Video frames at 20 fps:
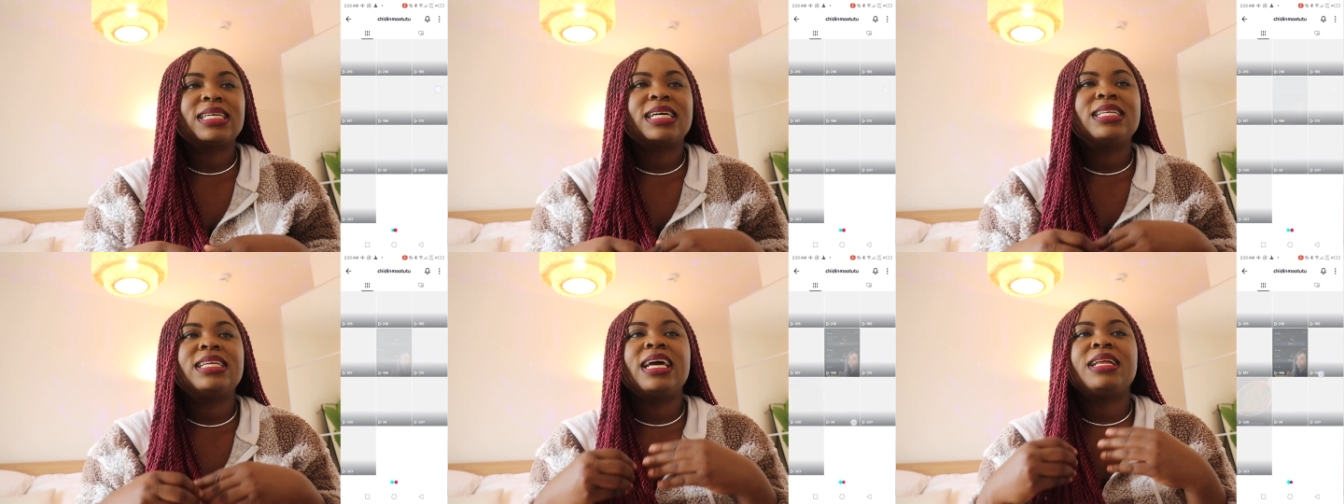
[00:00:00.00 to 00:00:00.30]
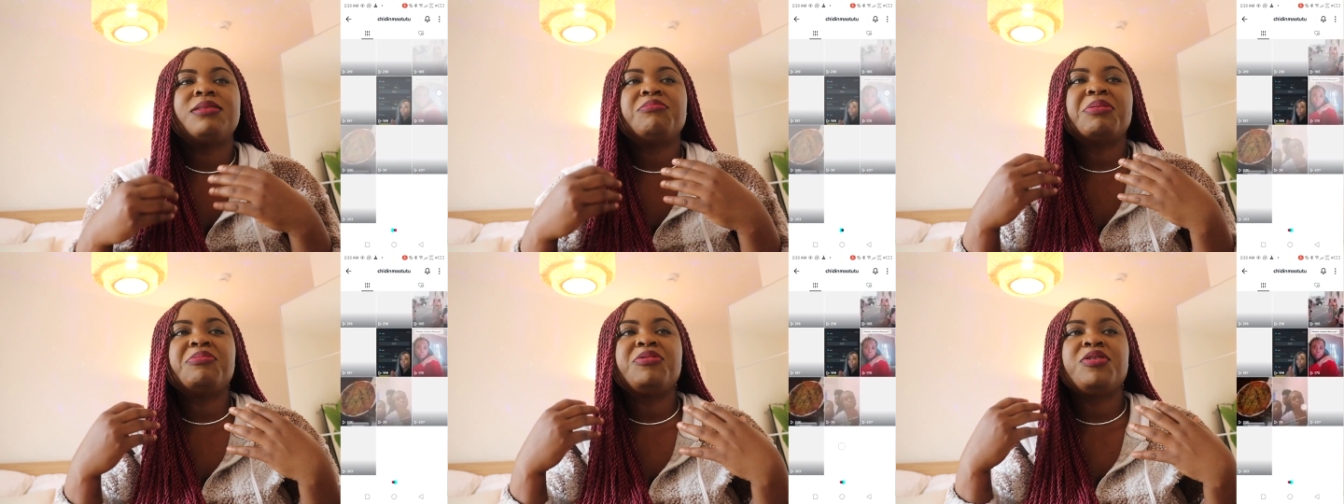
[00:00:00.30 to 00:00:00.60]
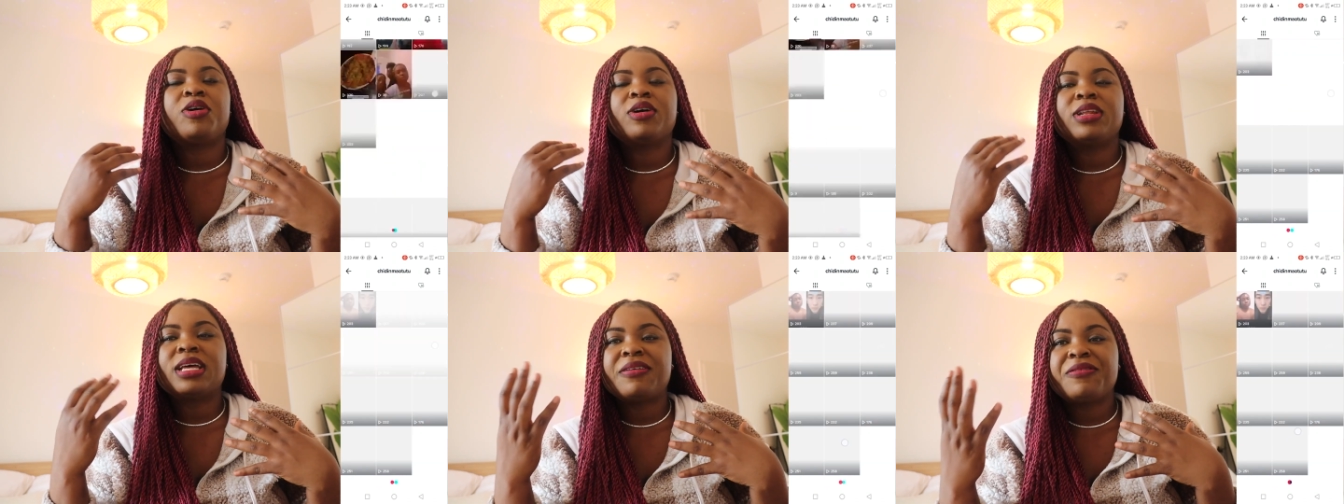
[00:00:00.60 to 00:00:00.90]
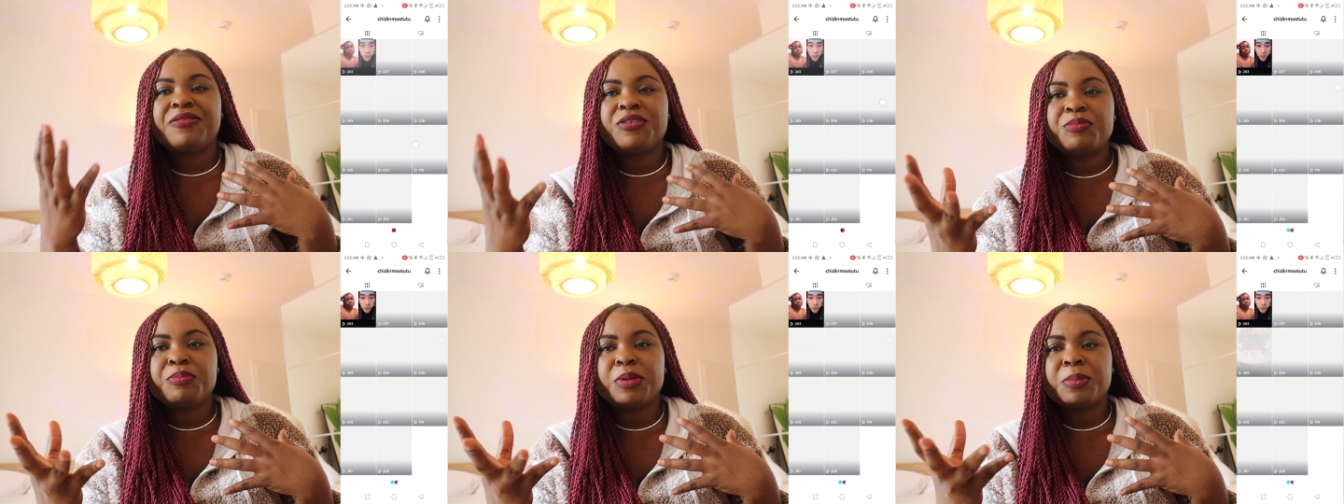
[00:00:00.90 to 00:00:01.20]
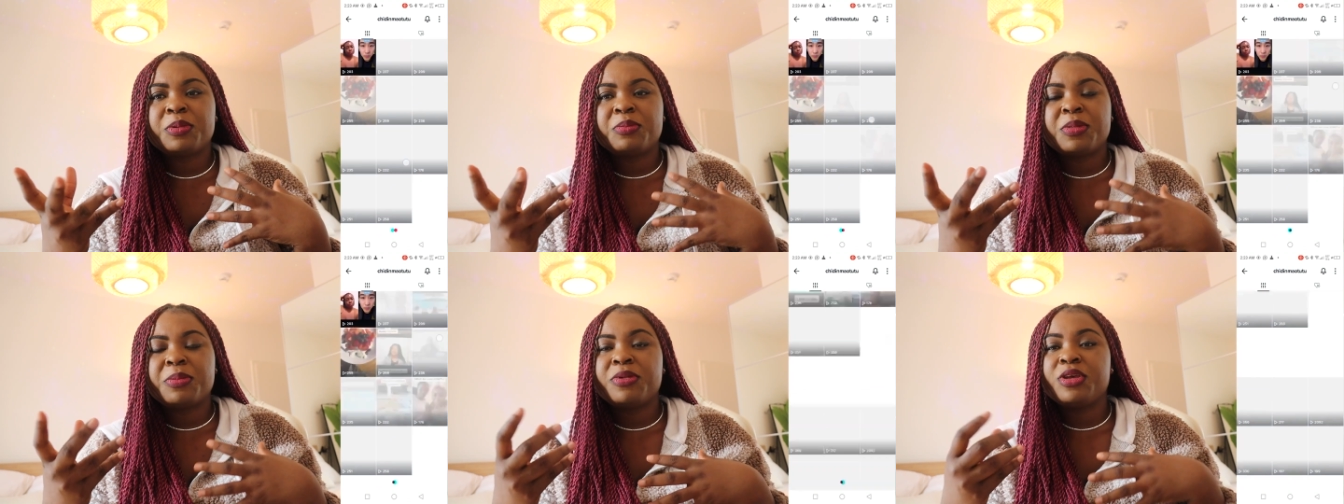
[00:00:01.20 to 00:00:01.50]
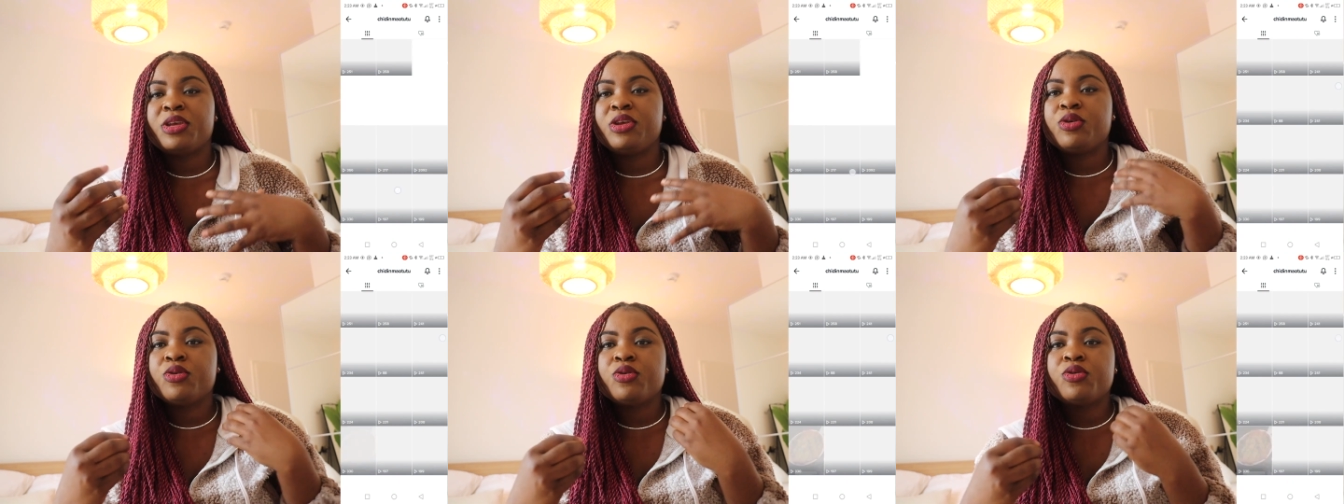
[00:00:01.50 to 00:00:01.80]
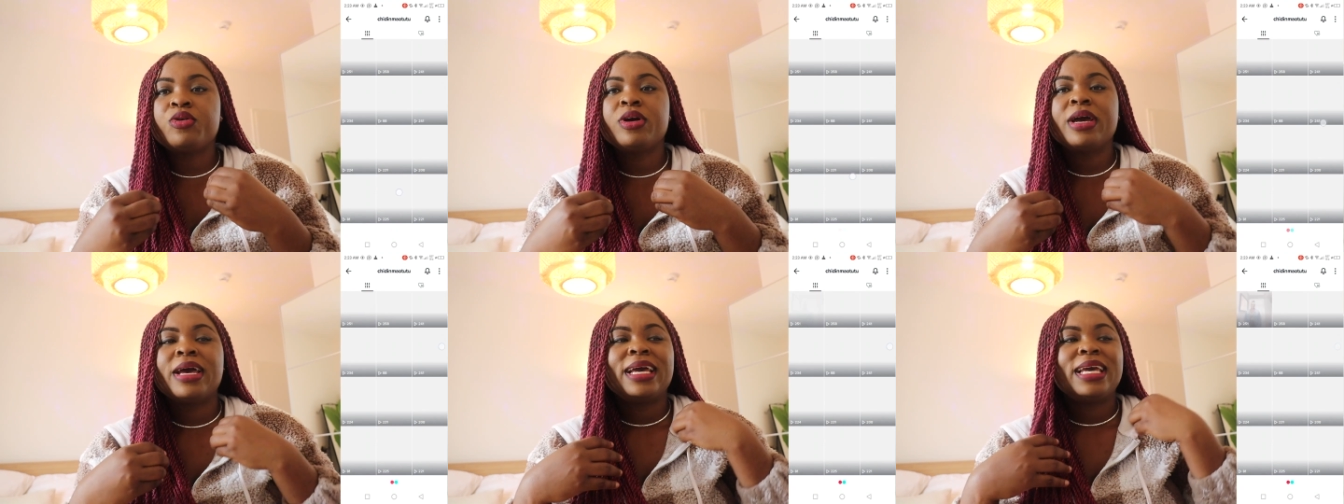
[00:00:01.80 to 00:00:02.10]
And then maybe other few people, maybe
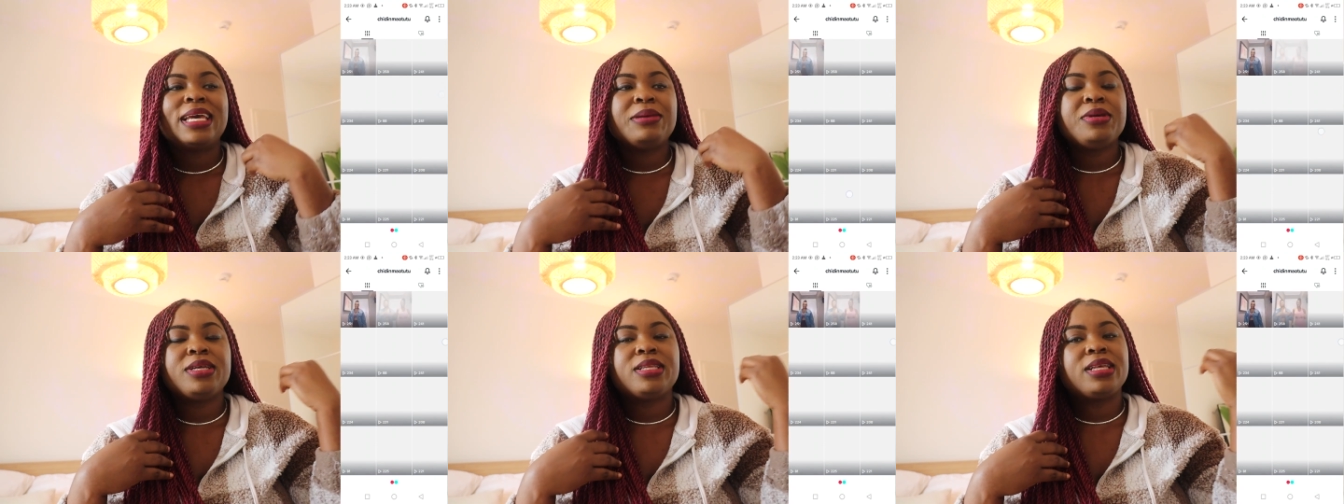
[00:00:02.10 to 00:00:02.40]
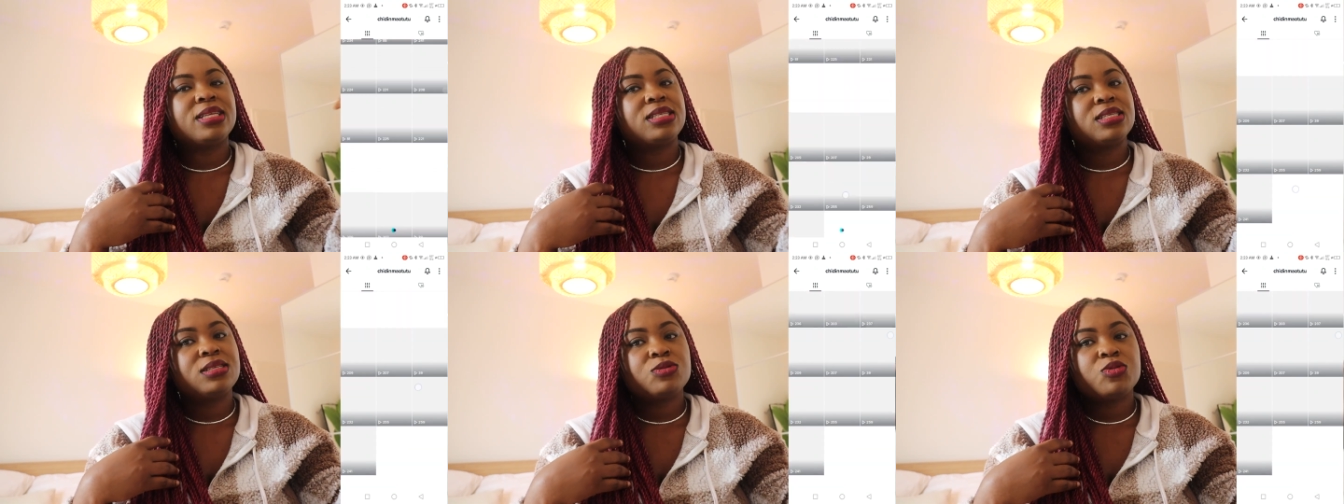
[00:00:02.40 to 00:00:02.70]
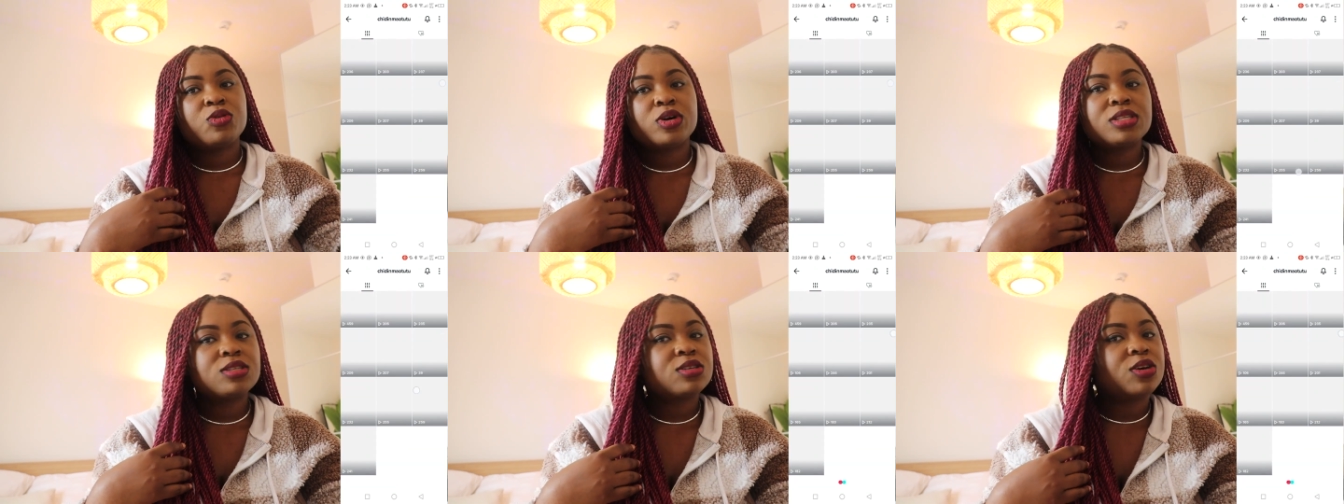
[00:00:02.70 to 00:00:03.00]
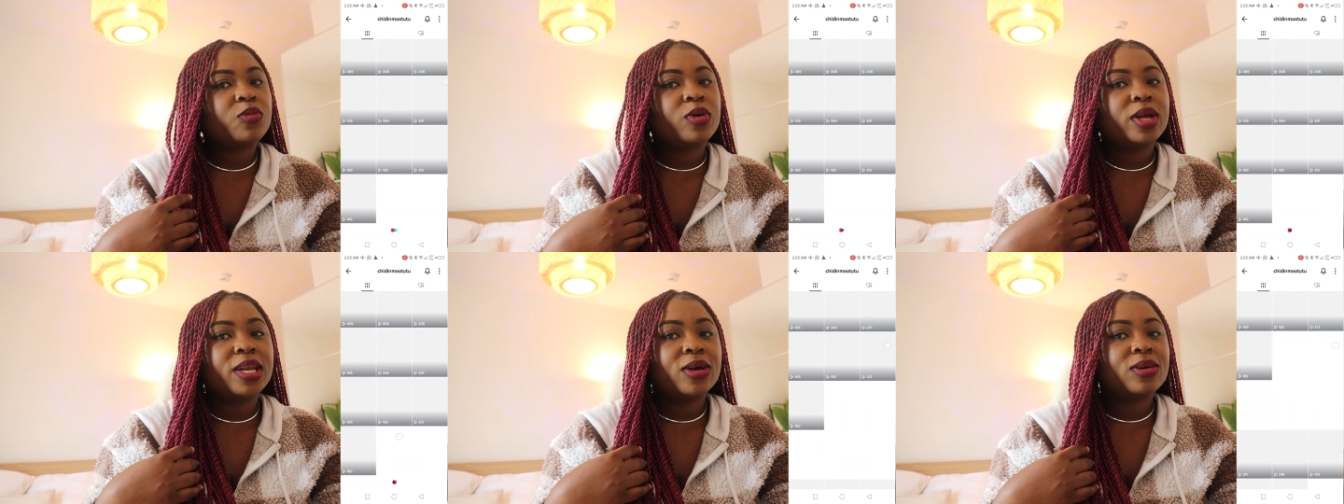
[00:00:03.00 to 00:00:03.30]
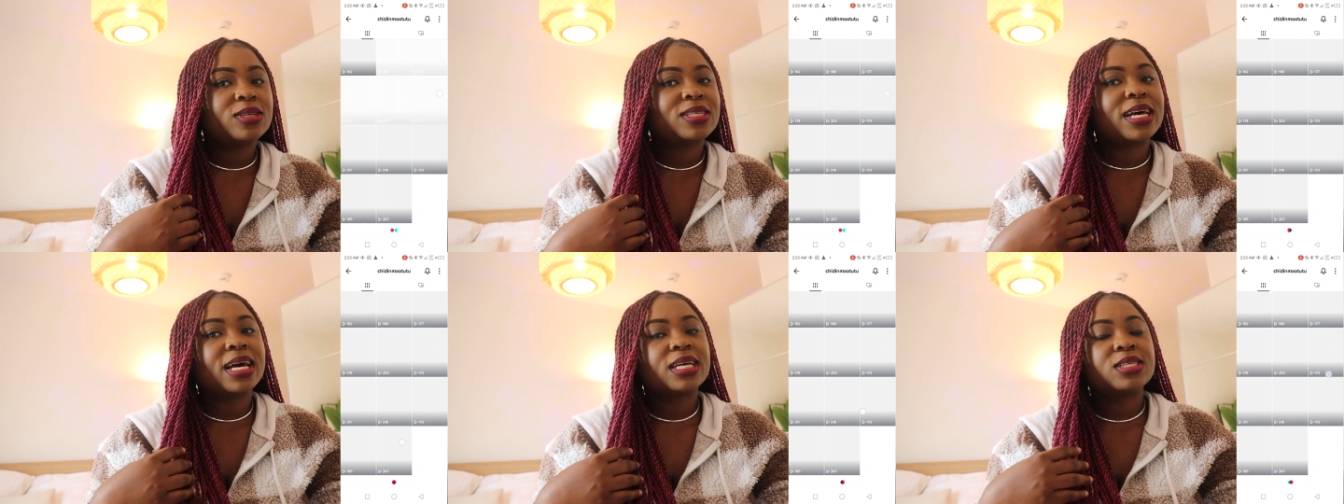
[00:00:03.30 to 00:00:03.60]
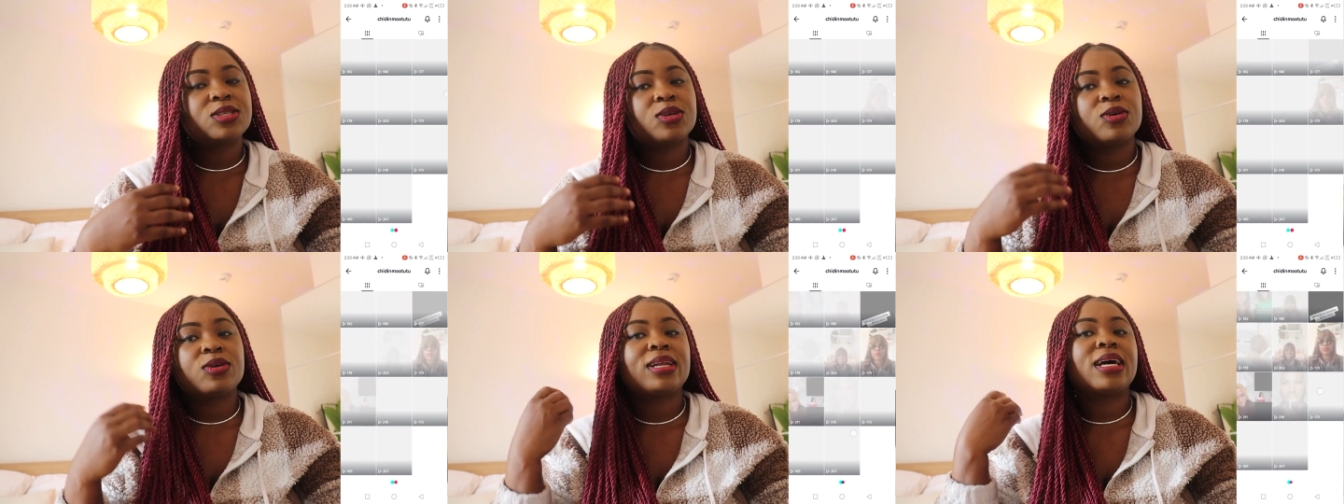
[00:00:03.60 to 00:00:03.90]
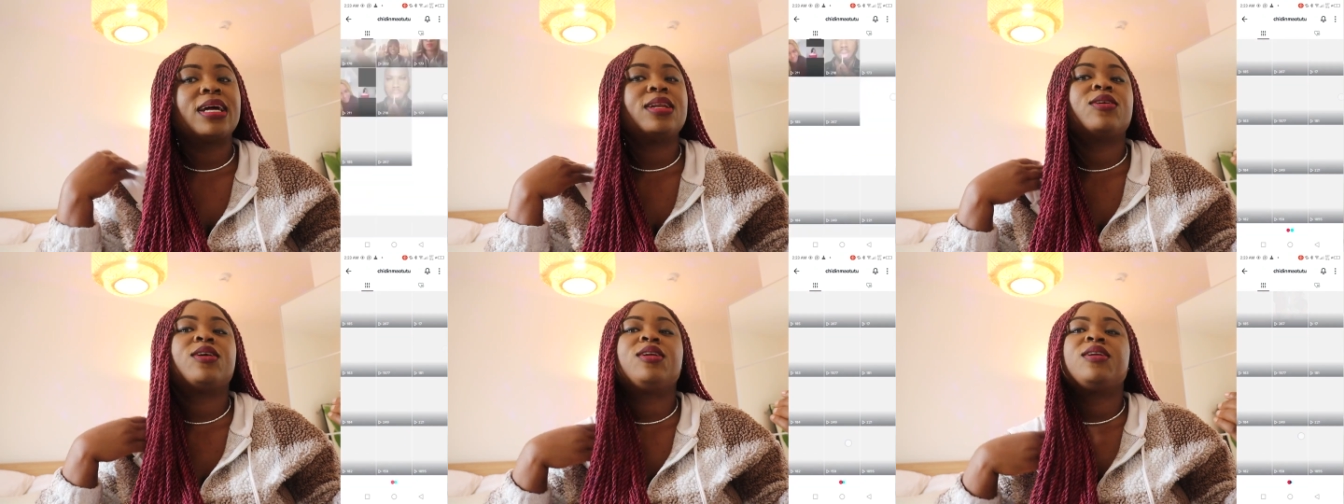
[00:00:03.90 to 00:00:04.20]
you imitating what someone else has done
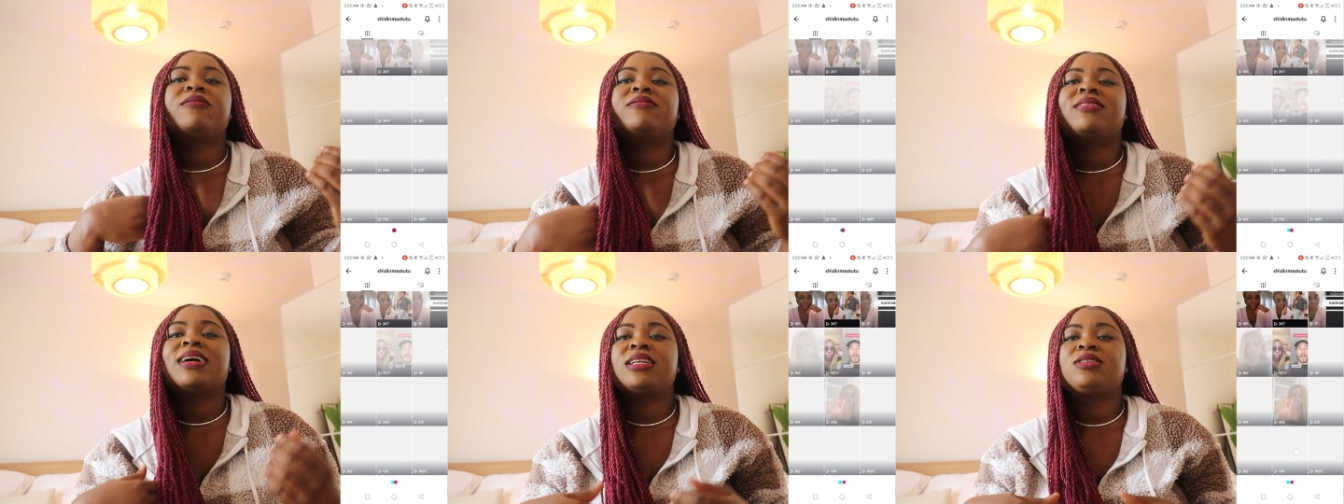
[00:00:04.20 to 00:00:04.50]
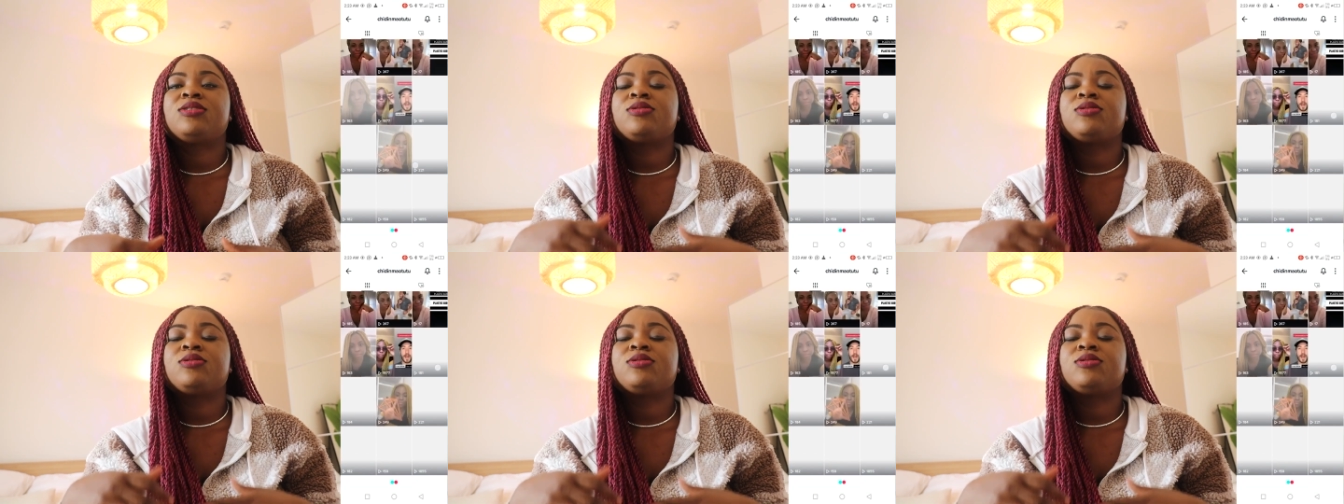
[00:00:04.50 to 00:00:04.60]
and all of that.